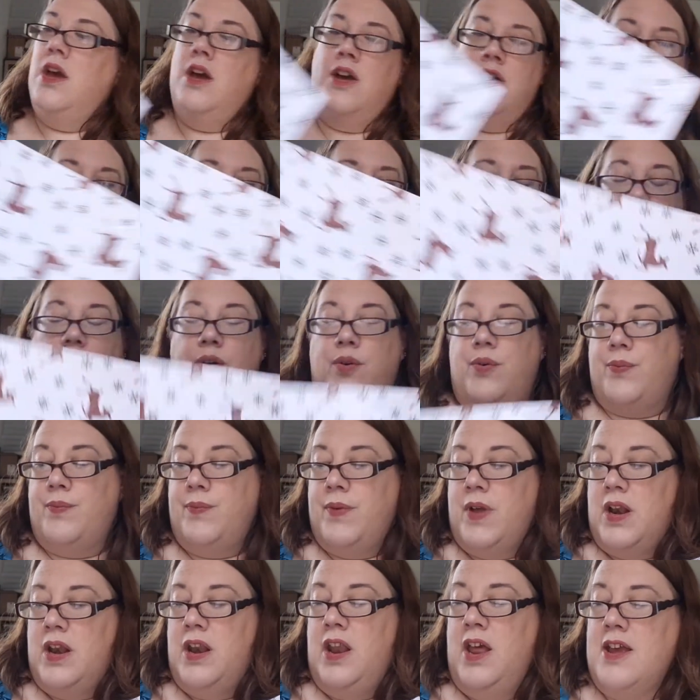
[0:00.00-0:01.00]
So,
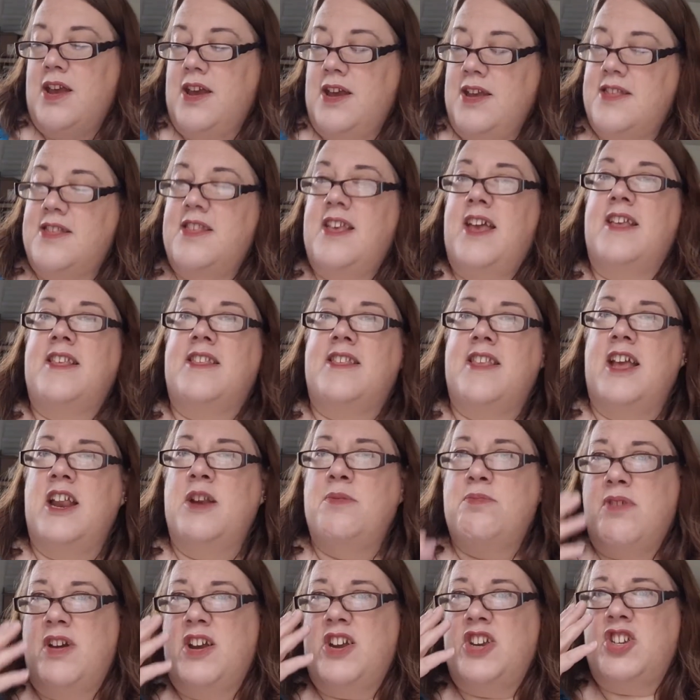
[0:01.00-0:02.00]
like I said,
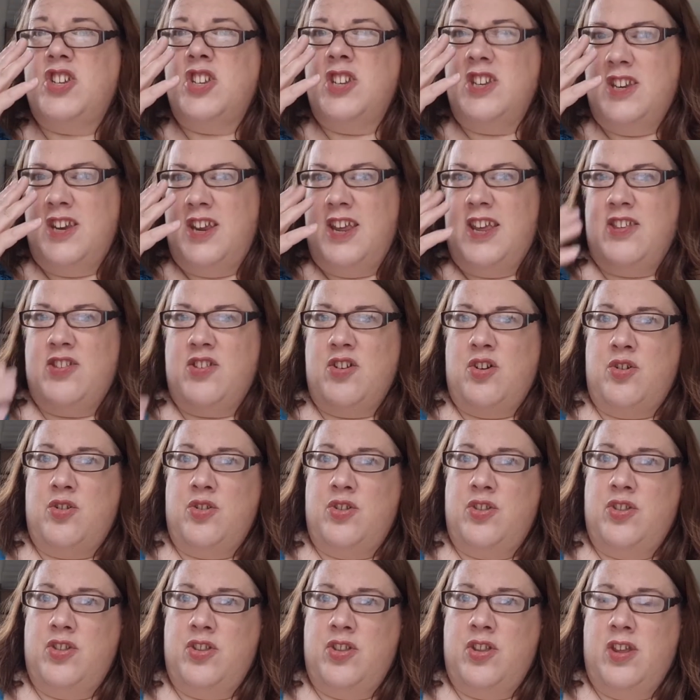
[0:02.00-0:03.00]
Celebration is
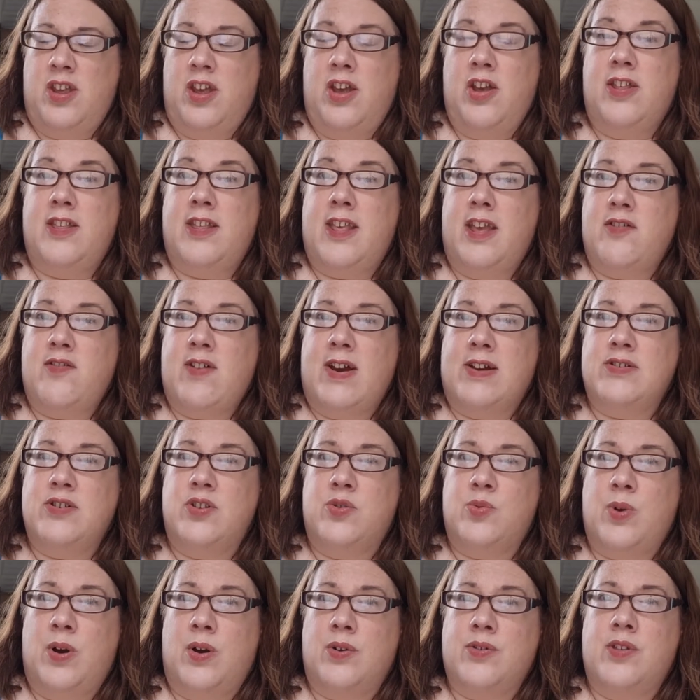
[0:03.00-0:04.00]
around
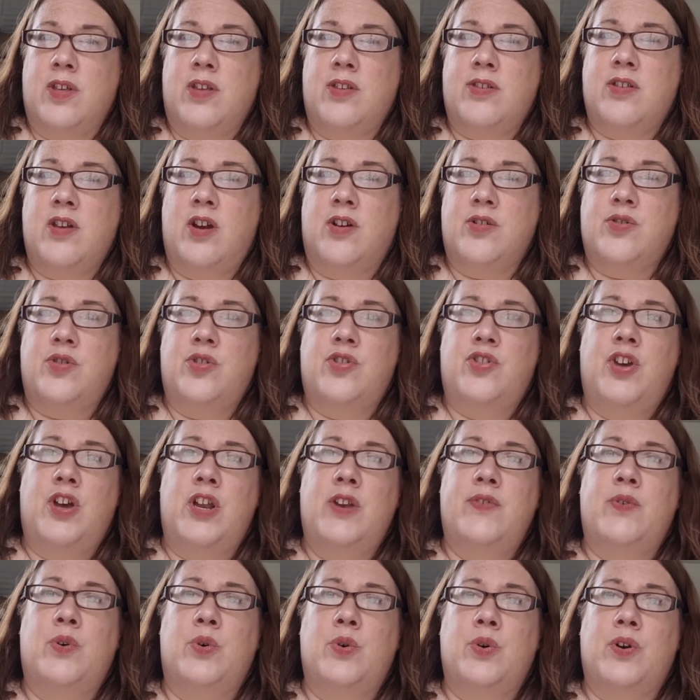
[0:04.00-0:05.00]
as well. So that starts on the 3rd
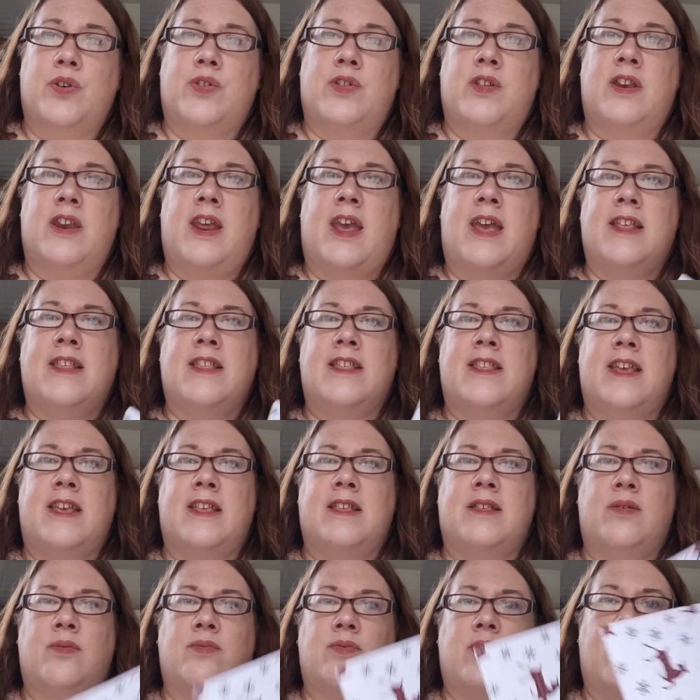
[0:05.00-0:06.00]
of August and ends in
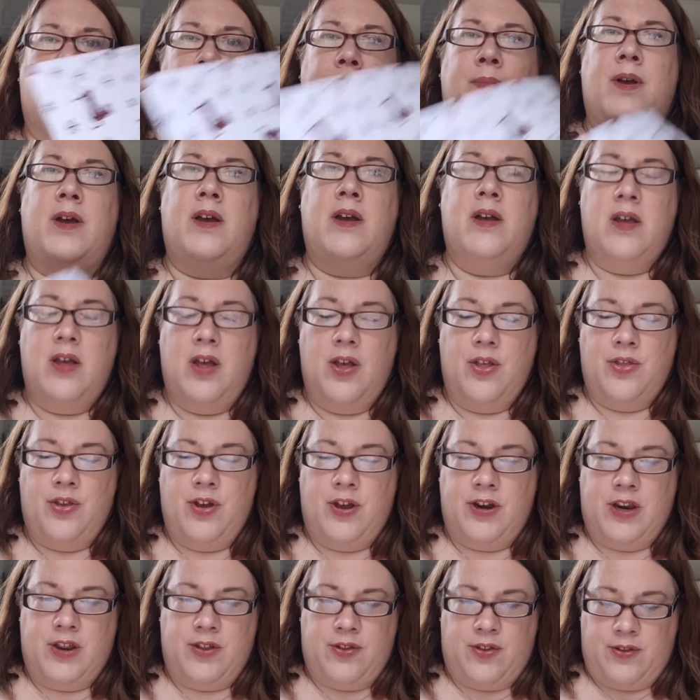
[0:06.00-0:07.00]
September,
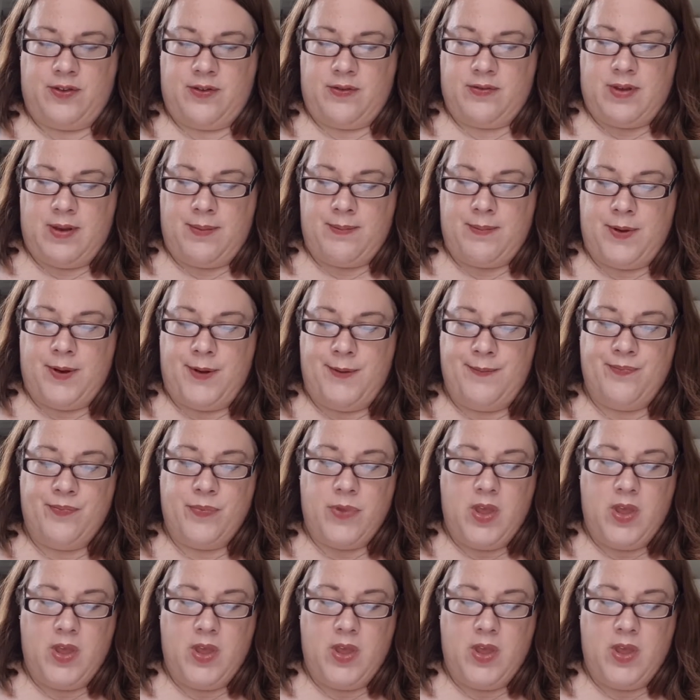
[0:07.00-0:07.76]
30th of September.